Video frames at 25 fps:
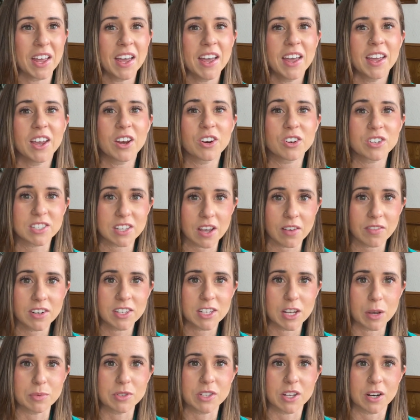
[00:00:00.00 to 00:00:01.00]
Here are 7
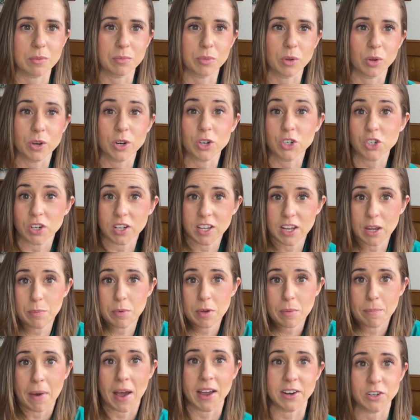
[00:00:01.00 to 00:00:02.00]
tips that employers should keep
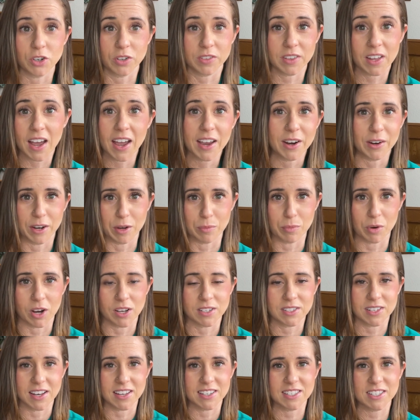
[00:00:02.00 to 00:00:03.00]
in mind during the hiring
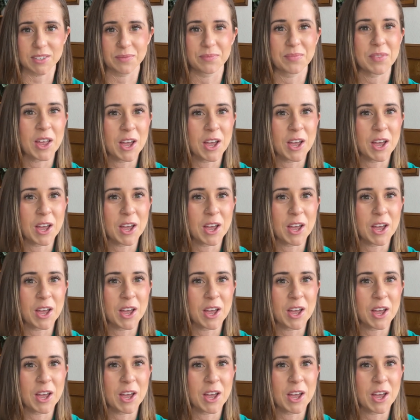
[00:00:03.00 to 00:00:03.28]
process.